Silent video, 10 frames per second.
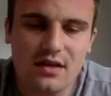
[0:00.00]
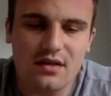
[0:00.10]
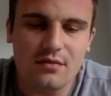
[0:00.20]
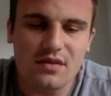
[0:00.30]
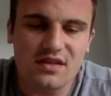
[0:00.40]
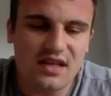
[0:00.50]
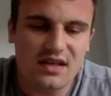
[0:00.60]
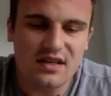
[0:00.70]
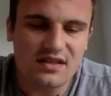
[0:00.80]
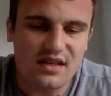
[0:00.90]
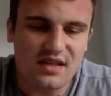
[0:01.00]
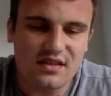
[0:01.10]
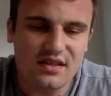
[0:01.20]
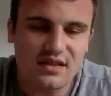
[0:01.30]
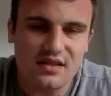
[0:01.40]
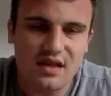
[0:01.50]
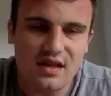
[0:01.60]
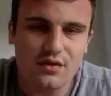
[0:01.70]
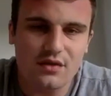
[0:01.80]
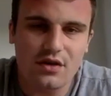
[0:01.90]
think it was like my
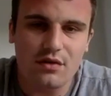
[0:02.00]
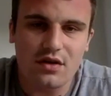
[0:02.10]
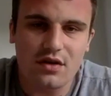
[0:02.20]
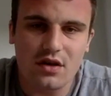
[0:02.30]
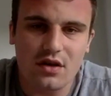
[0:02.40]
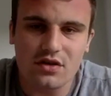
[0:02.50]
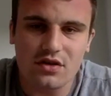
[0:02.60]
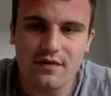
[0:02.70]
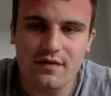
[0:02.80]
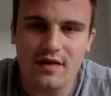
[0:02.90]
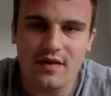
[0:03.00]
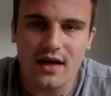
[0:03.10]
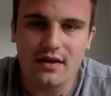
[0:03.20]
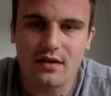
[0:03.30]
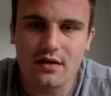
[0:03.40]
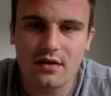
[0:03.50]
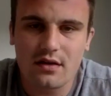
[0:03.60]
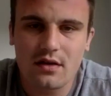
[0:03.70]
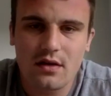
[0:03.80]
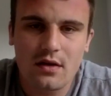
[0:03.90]
second season itself. It's the only concussion I've ever
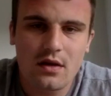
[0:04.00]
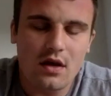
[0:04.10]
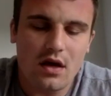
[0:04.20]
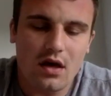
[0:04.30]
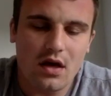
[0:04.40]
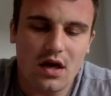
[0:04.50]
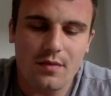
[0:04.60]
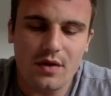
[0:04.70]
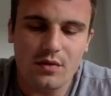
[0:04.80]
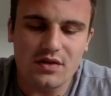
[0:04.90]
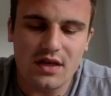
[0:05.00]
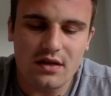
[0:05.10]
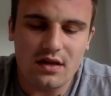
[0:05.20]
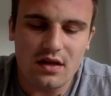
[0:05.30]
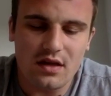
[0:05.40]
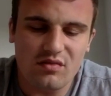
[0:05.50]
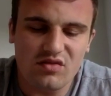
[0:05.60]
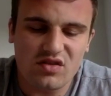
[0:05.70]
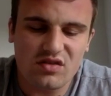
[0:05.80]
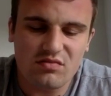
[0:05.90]
had. It
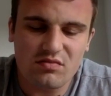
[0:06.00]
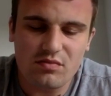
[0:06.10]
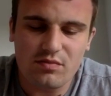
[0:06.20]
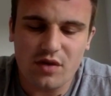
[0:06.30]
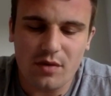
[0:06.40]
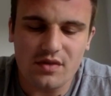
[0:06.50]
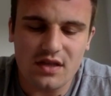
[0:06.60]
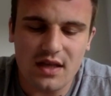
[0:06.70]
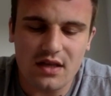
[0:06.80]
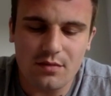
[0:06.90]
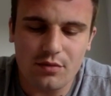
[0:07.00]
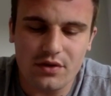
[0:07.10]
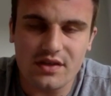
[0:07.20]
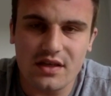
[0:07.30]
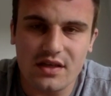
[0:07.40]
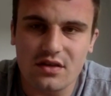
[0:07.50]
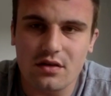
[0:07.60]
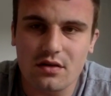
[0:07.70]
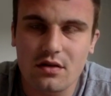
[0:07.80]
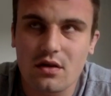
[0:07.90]
was coming to the end of pre-season.
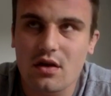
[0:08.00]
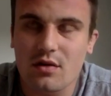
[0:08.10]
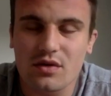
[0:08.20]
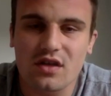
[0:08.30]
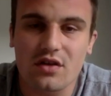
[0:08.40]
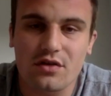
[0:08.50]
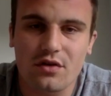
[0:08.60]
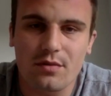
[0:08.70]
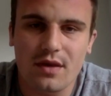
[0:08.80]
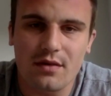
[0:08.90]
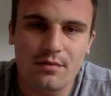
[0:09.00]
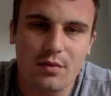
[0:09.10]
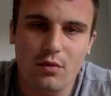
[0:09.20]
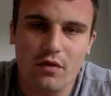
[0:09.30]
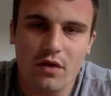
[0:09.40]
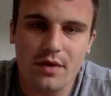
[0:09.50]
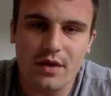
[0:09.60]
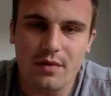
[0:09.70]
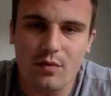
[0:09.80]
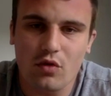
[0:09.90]
We started to do a bit more rugby, a bit
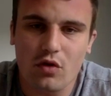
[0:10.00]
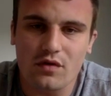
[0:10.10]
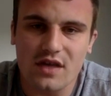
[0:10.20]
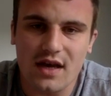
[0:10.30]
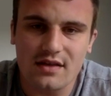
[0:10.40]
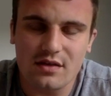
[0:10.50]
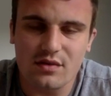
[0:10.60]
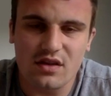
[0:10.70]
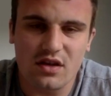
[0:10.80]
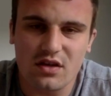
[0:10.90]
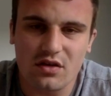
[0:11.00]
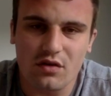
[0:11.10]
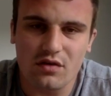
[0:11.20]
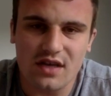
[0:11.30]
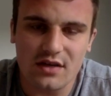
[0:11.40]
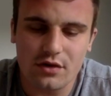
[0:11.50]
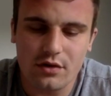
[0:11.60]
more contact, and it was in like a contact drill.